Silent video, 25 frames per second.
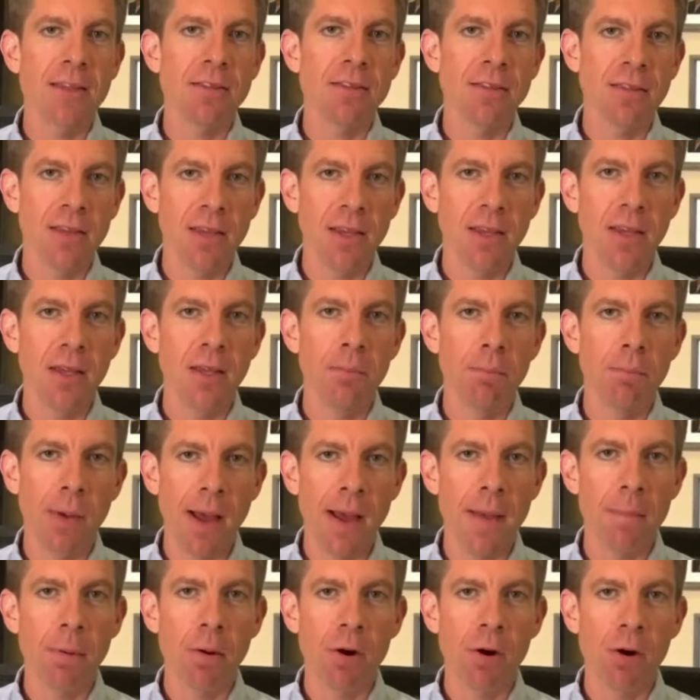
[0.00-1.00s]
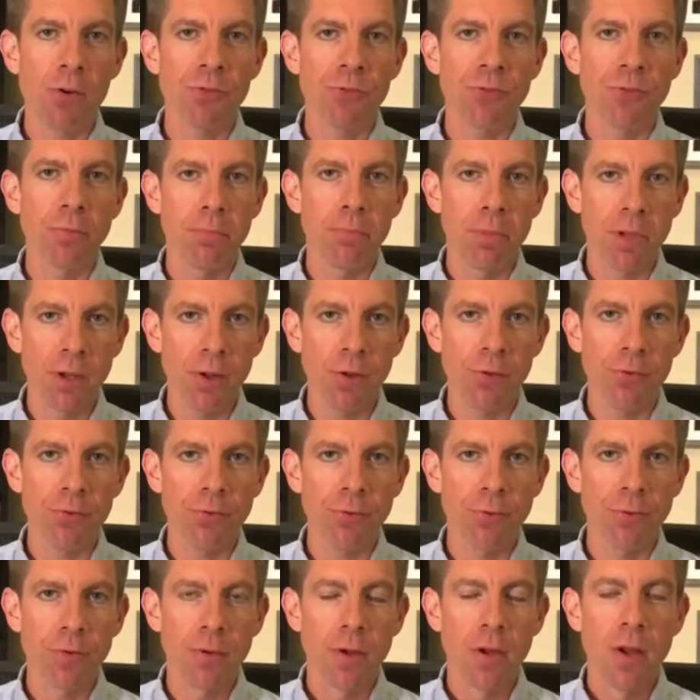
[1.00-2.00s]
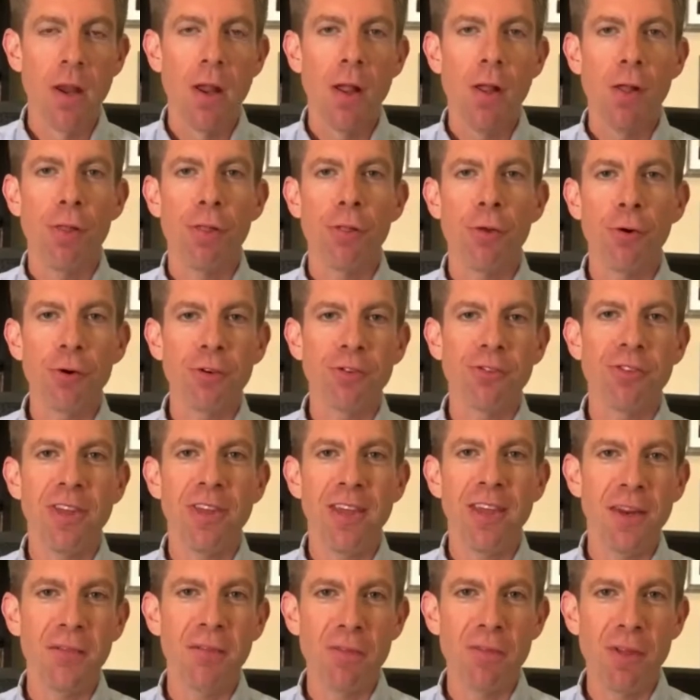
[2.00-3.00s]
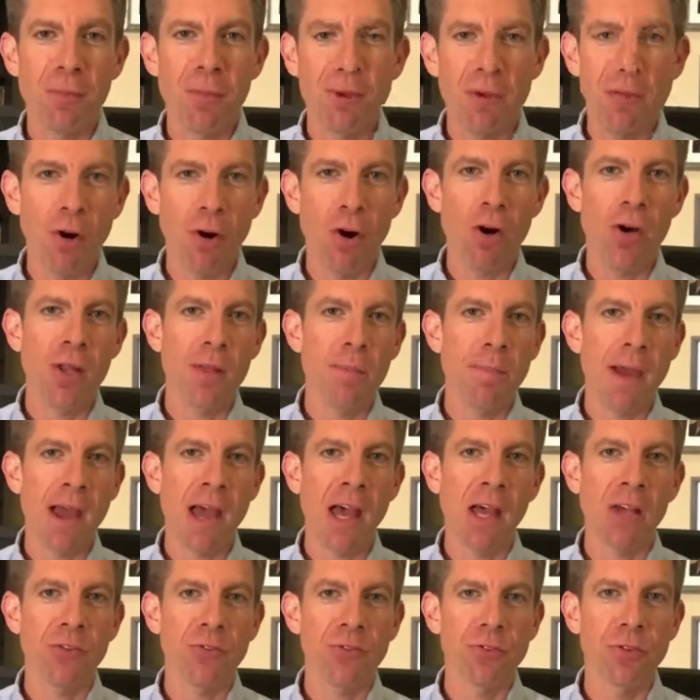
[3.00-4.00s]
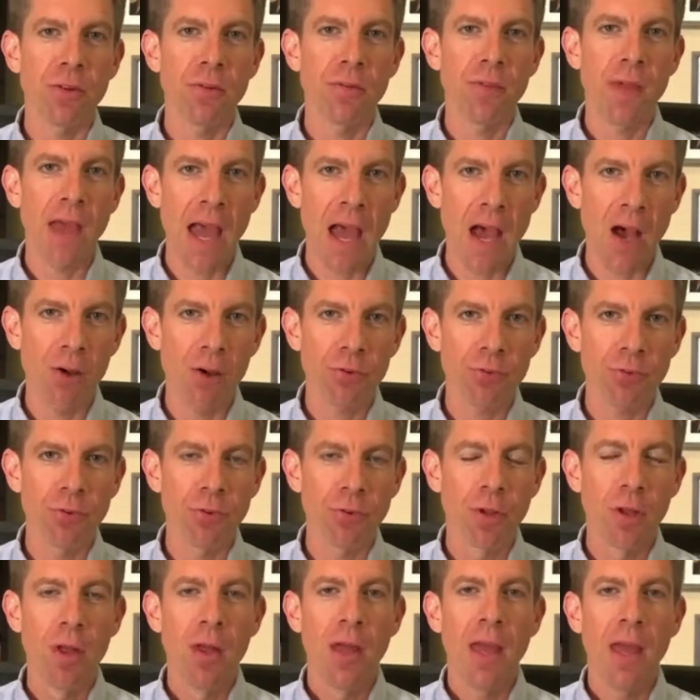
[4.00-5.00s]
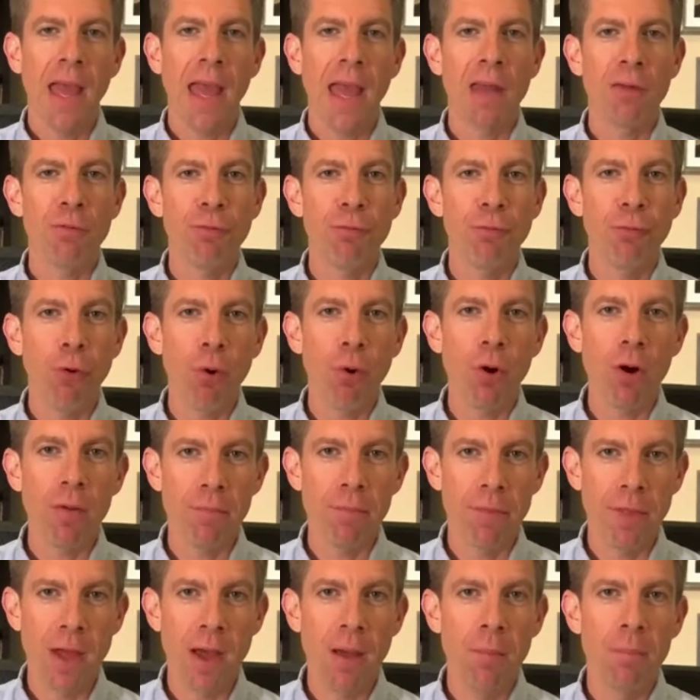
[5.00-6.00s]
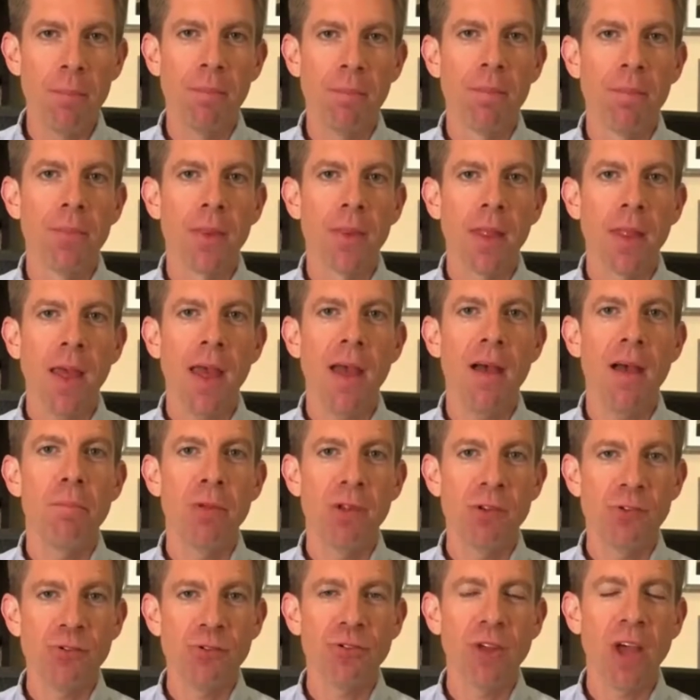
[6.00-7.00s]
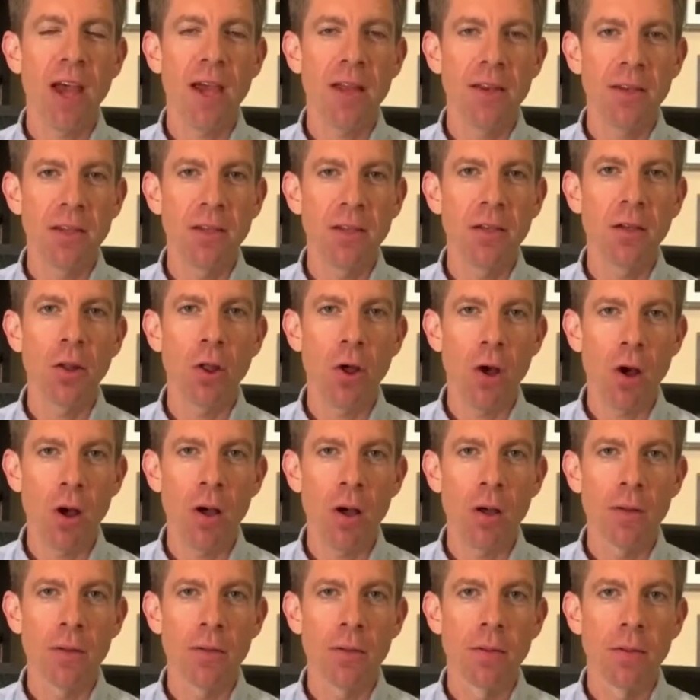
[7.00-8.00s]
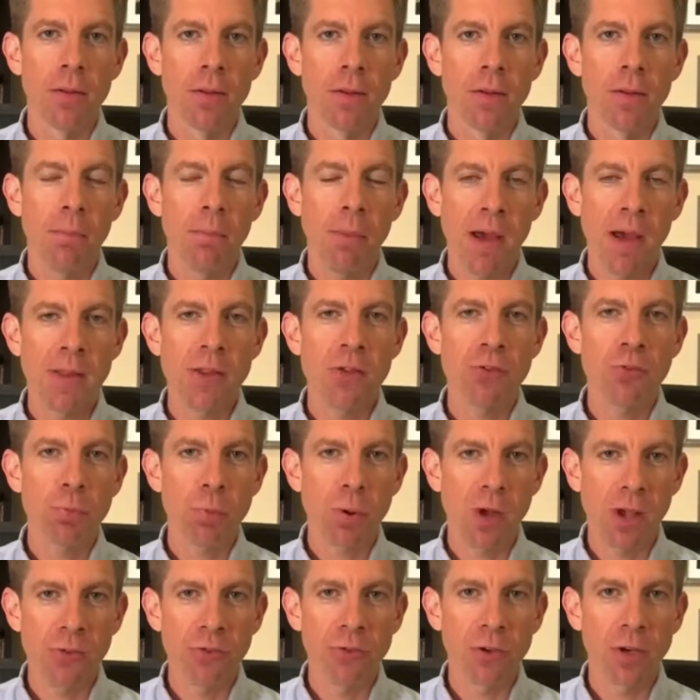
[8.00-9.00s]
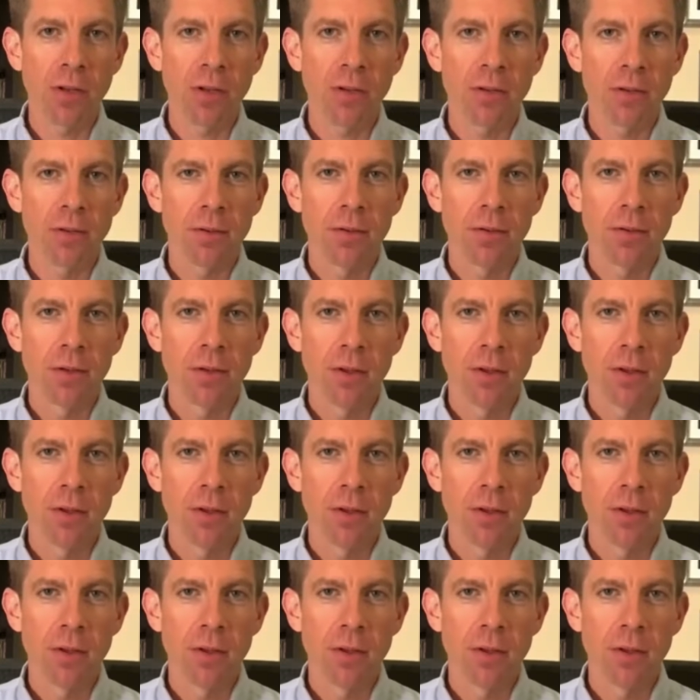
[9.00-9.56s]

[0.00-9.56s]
19 bipartisan bills. 13 of them have already passed the House, and 4 of them have been signed into law by this president.